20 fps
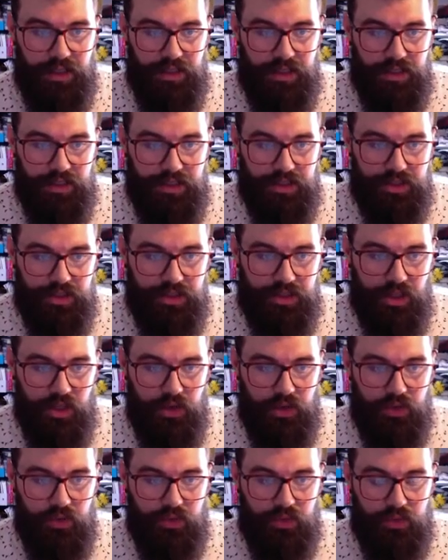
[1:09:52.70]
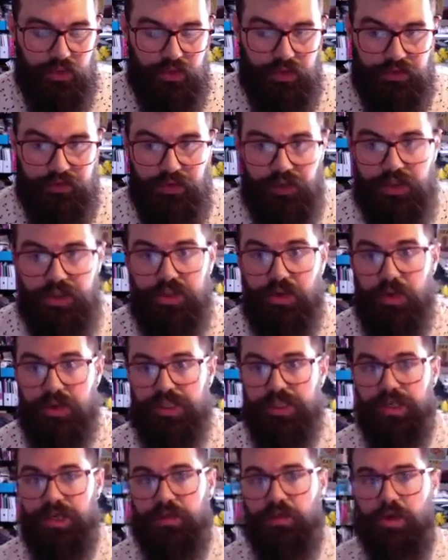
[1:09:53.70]
So the first
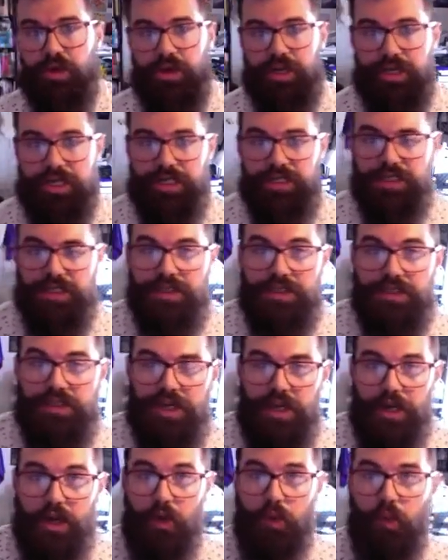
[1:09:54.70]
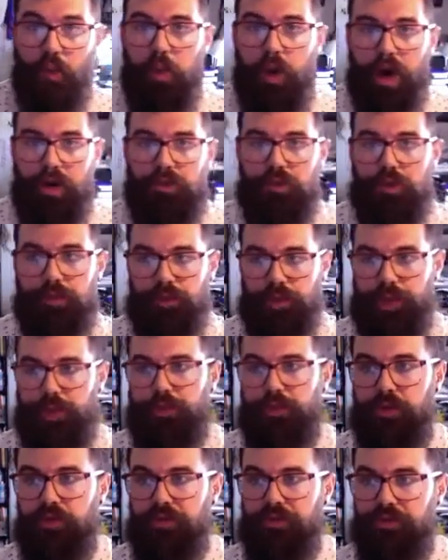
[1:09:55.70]
question I'm wondering is, what were
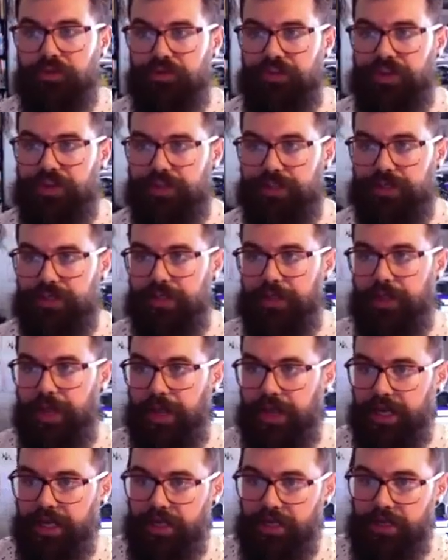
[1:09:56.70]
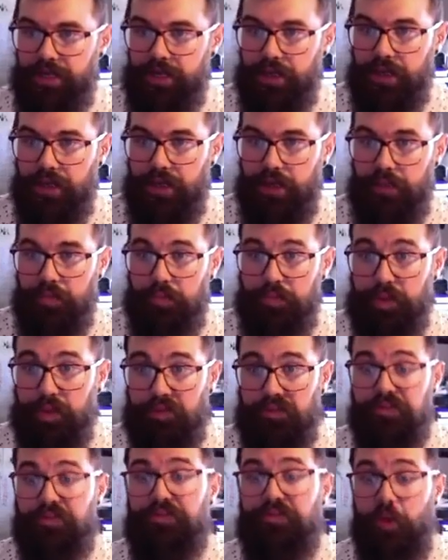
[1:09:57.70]
people feeling like
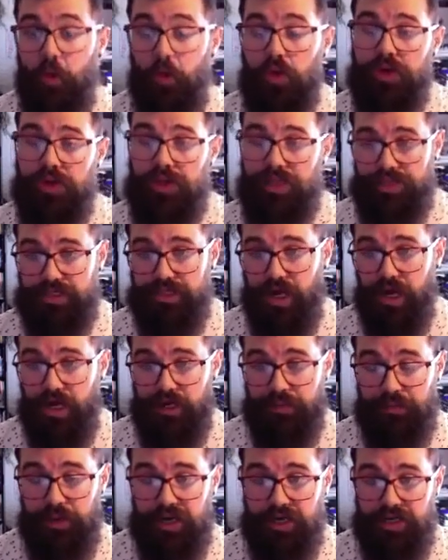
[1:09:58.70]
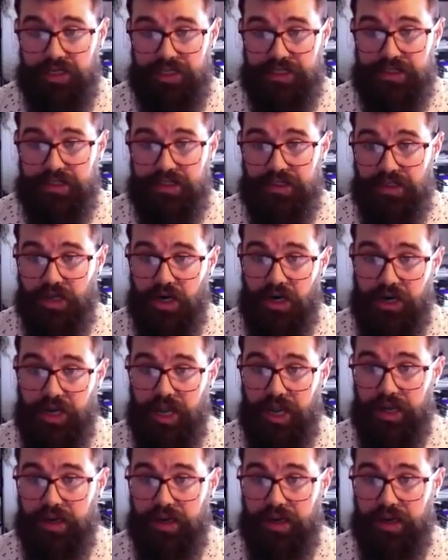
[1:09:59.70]
before this art party started?